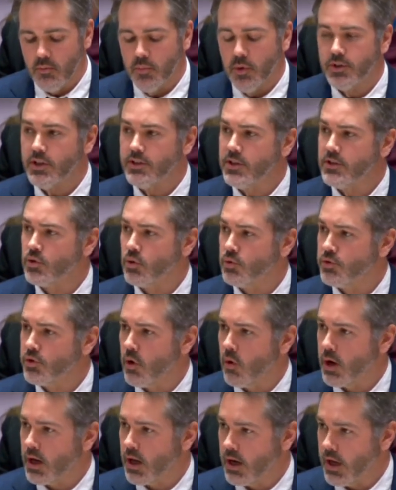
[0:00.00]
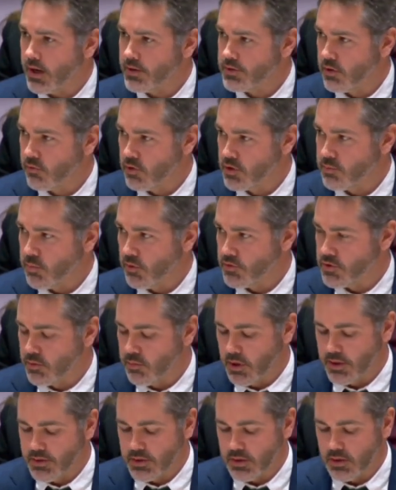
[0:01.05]
But it is also a collective
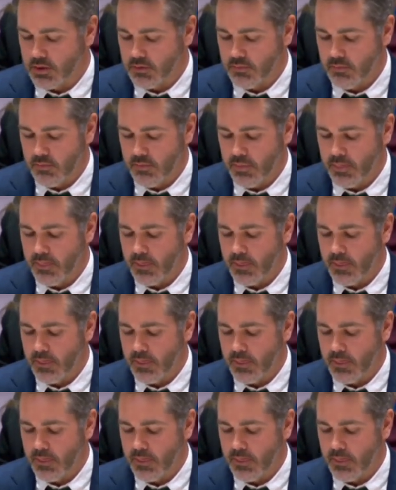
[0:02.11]
responsibility,